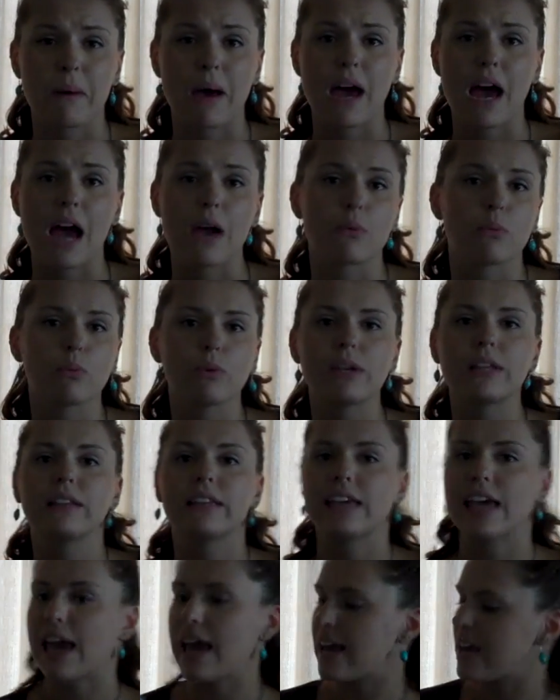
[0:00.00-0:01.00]
but I
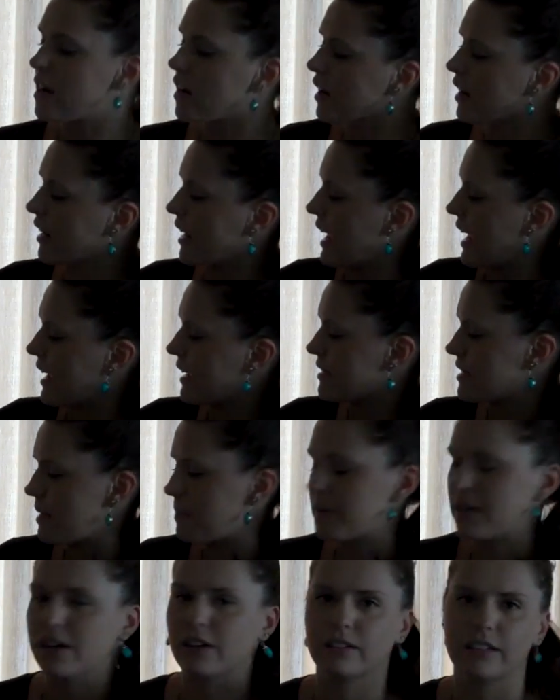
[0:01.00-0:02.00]
really hate her hand
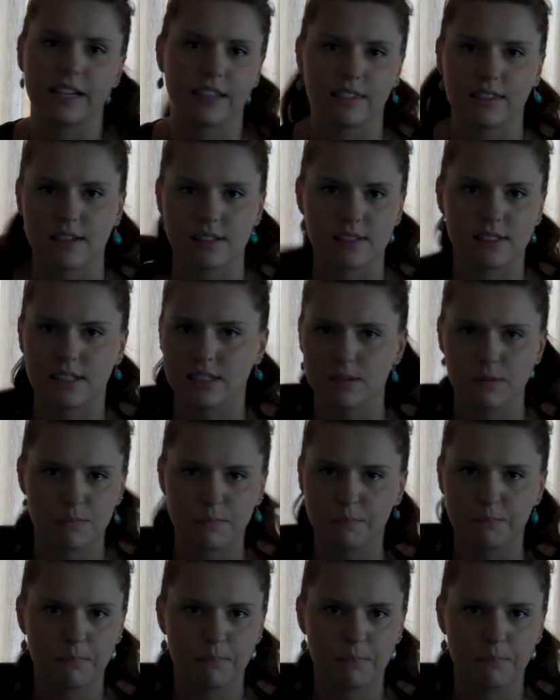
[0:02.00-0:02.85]
up here like this. This